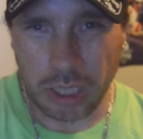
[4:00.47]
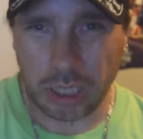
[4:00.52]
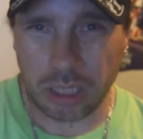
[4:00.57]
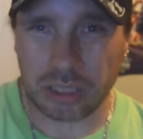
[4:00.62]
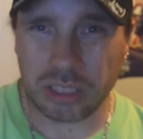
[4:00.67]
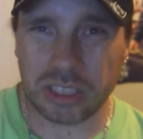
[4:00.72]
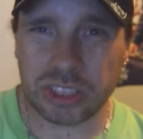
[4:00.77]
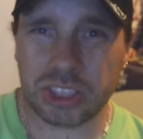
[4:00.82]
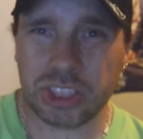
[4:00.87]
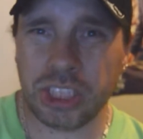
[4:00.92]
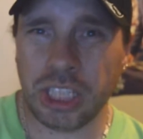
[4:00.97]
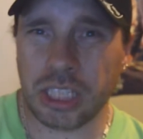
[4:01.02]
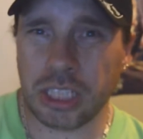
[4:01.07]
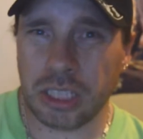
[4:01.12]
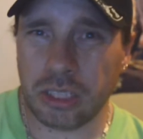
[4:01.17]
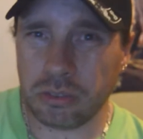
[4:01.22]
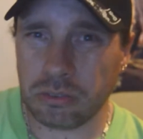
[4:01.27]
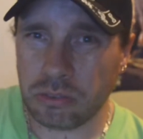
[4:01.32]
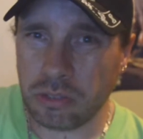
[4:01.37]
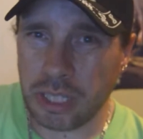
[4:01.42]
I'm going to check
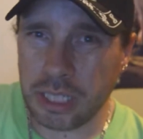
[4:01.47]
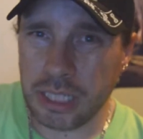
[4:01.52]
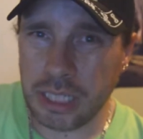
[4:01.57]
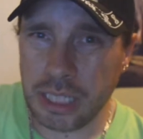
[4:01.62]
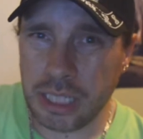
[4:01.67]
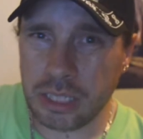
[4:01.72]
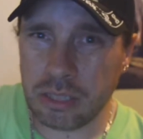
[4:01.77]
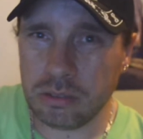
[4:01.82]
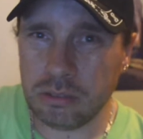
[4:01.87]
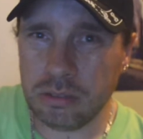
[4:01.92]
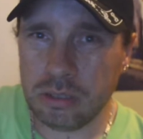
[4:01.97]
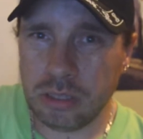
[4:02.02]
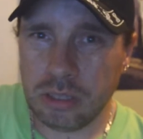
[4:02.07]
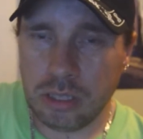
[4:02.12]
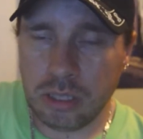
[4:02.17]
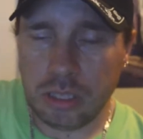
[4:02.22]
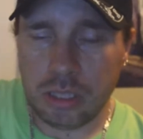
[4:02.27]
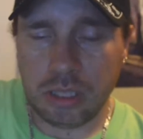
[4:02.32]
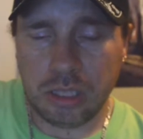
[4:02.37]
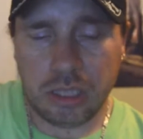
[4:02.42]
it out right now.
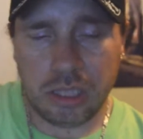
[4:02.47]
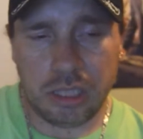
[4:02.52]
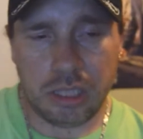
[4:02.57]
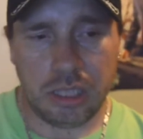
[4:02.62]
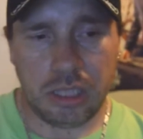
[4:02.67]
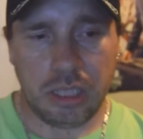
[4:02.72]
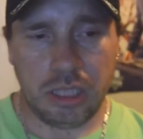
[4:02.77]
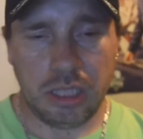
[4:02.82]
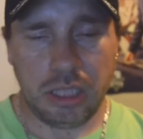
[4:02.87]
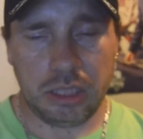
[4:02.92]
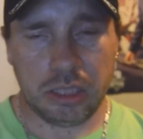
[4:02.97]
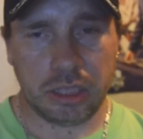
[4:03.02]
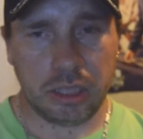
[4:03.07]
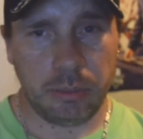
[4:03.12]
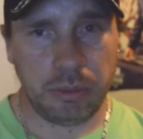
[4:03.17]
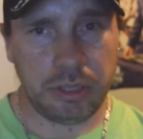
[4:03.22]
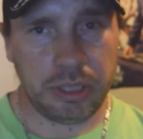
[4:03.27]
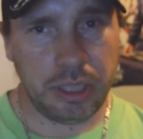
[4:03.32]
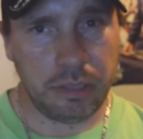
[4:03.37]
It's going to be